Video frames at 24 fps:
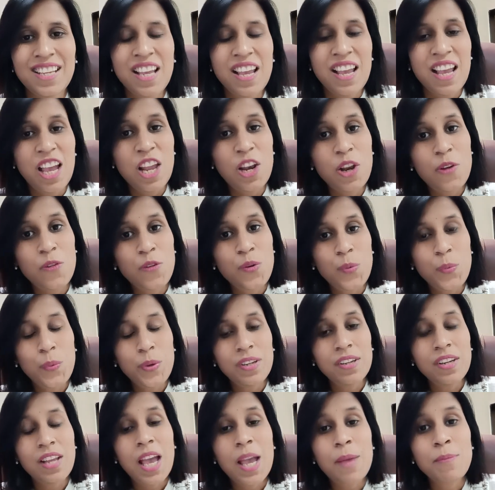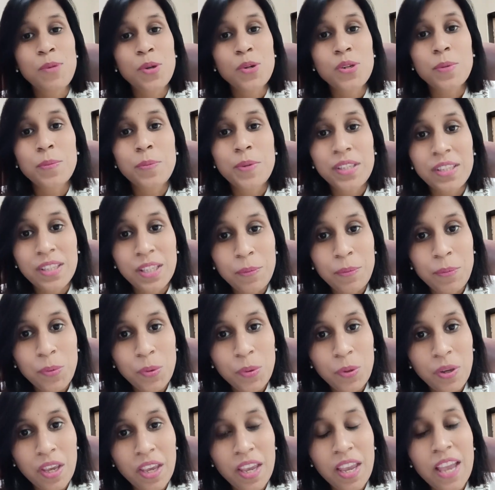Hello everyone, I am Dr. Preeti
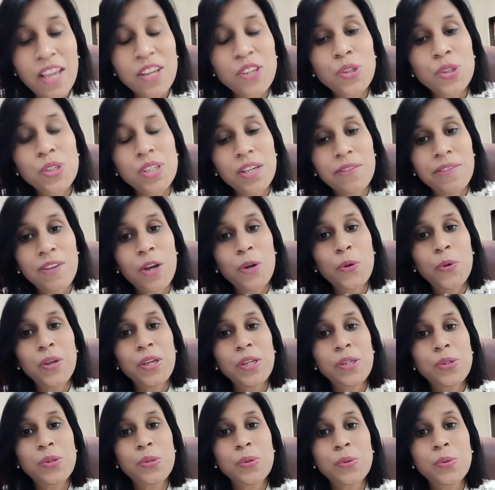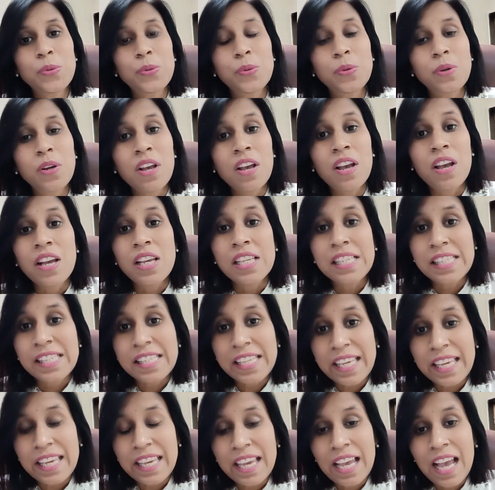Poghe and today we are going to
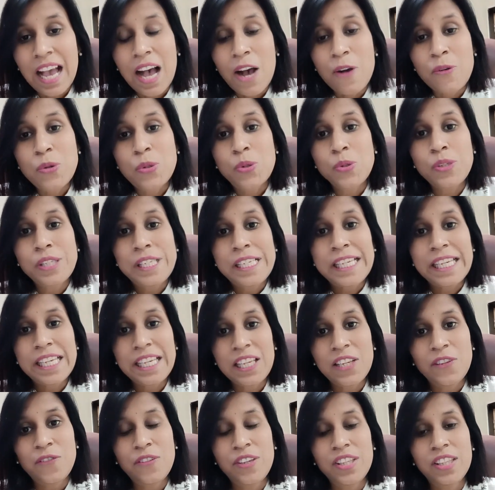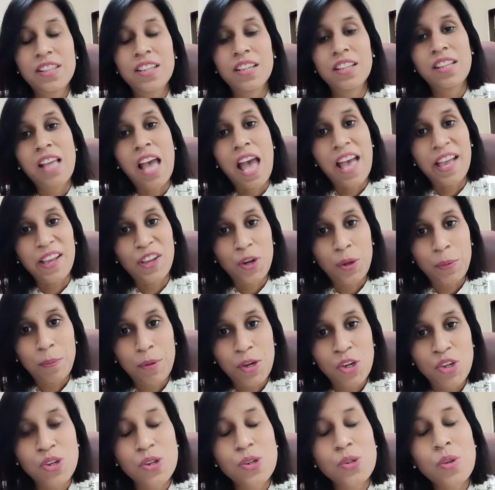see how to deal with the angry
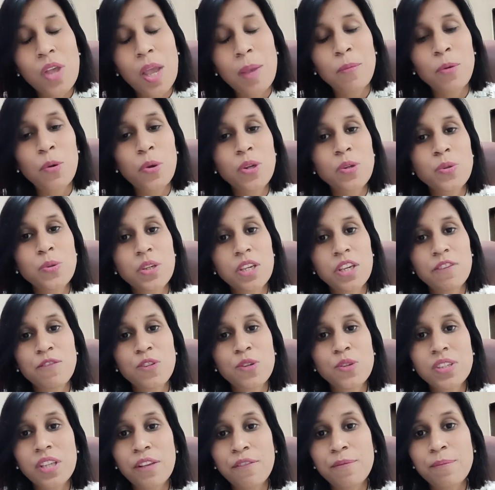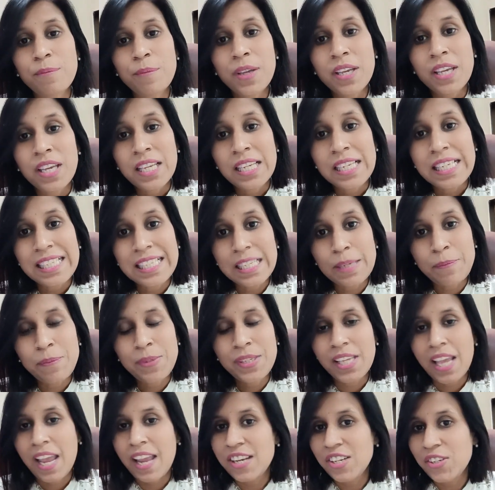patient. So I am going to give you some
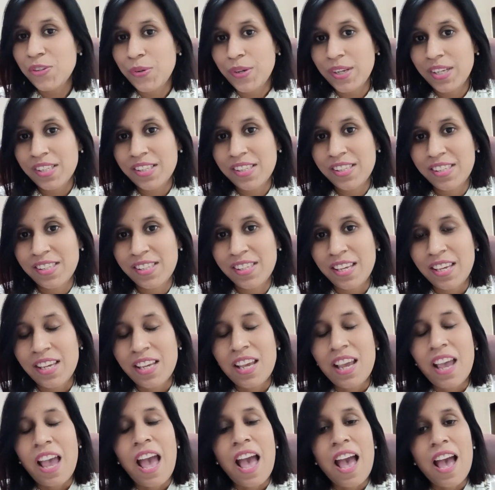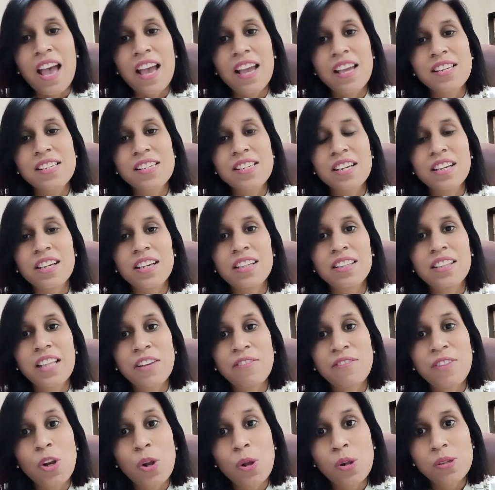tips and tricks and
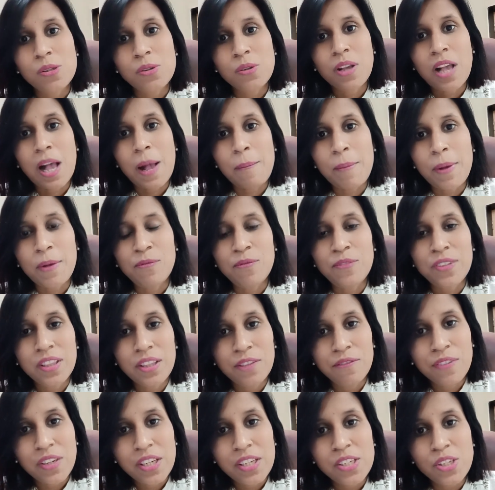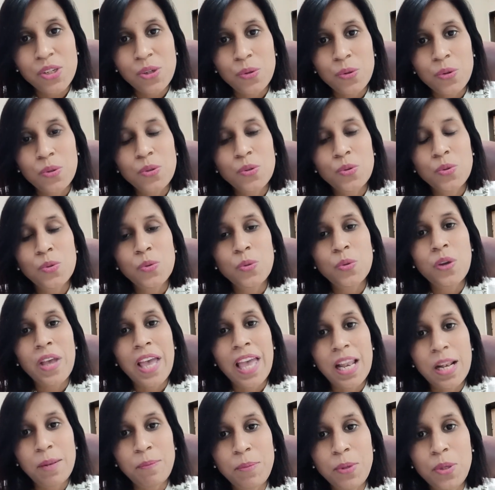then we'll also come up with the video to
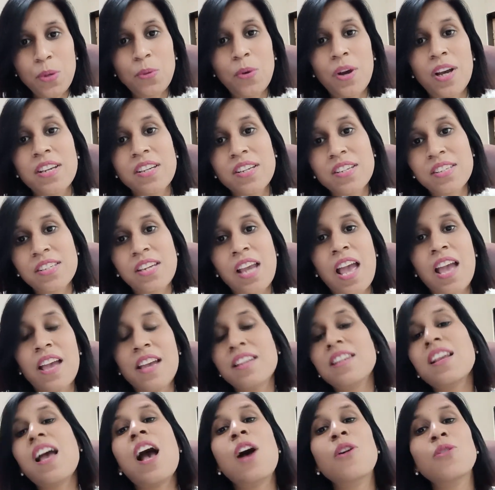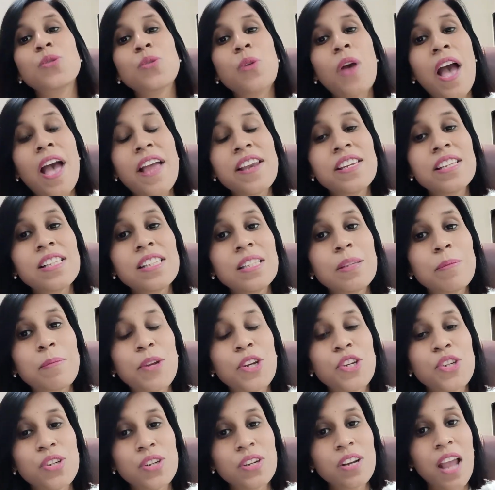help you understand how to handle the
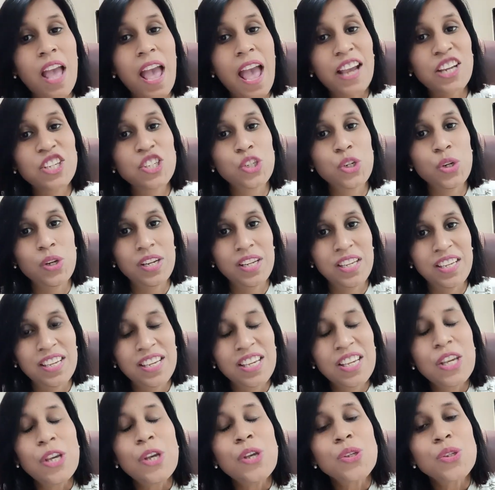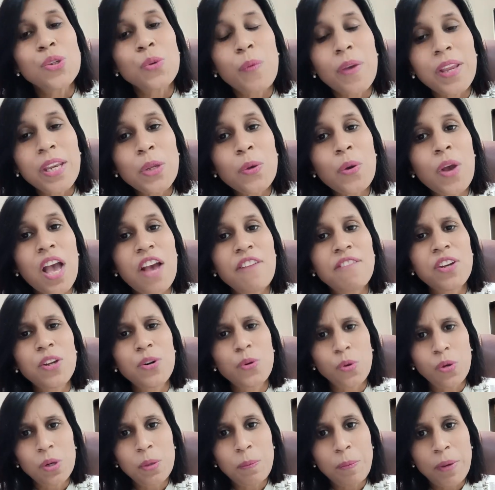patient actually. So when you have a
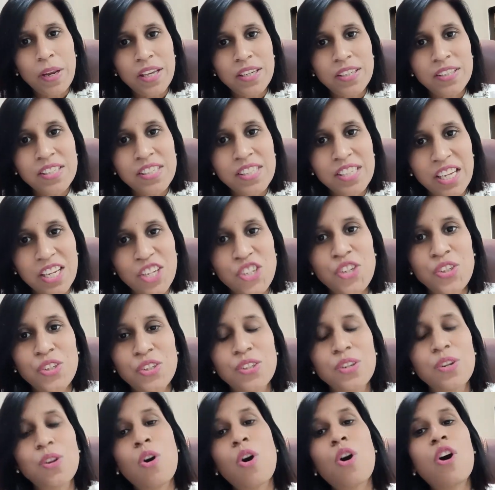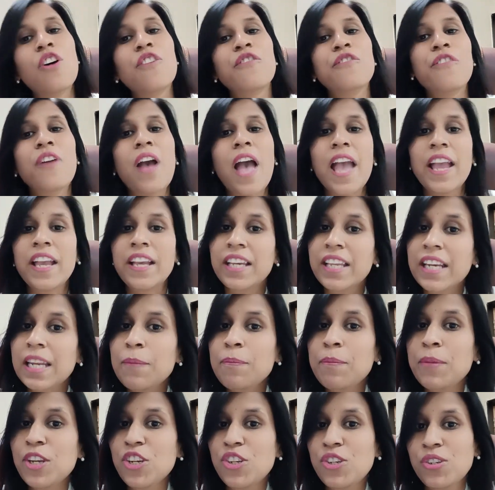role player station of angry
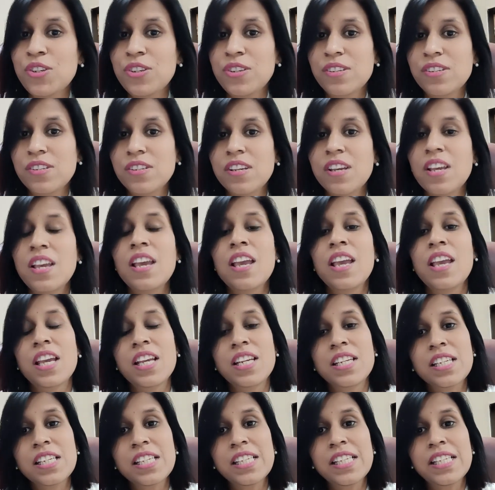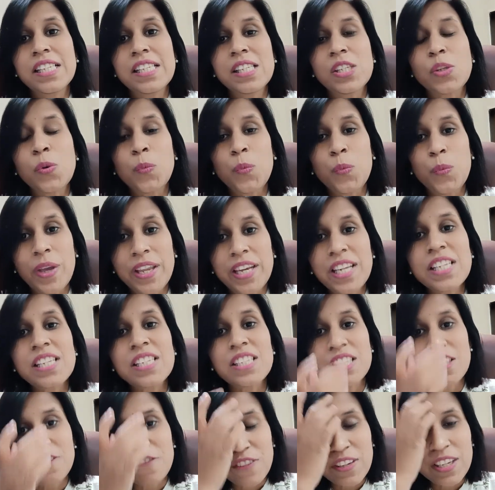patient, it is very
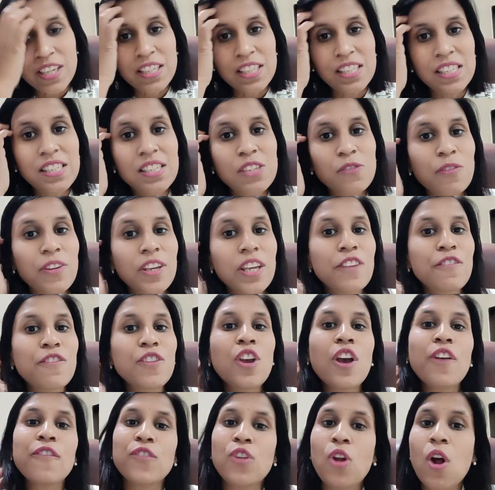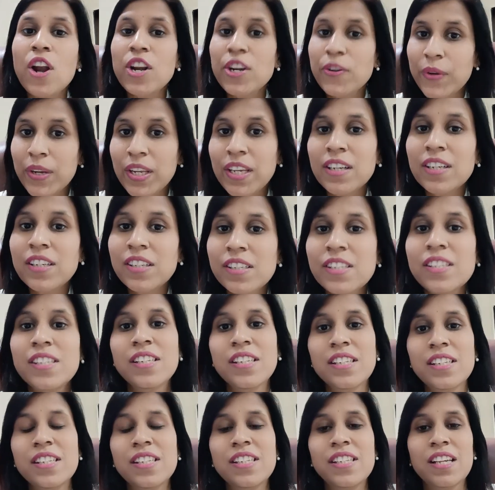difficult if you have not rehearsed
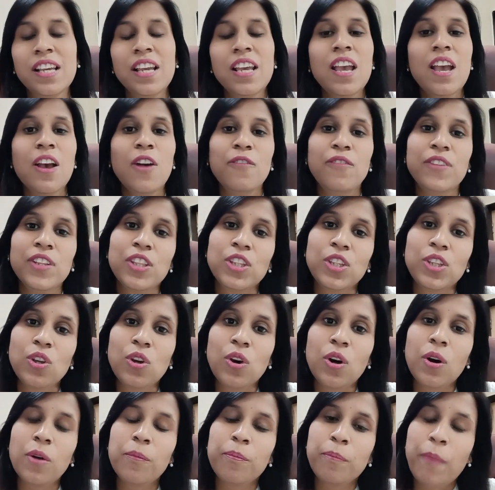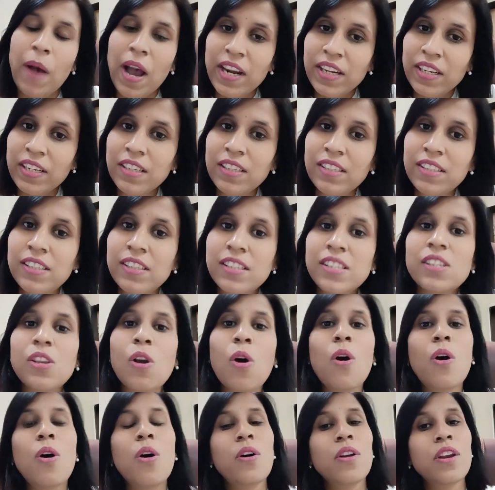it with your partners
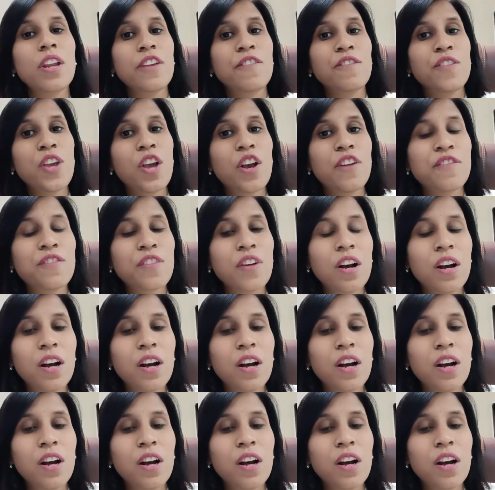or if you have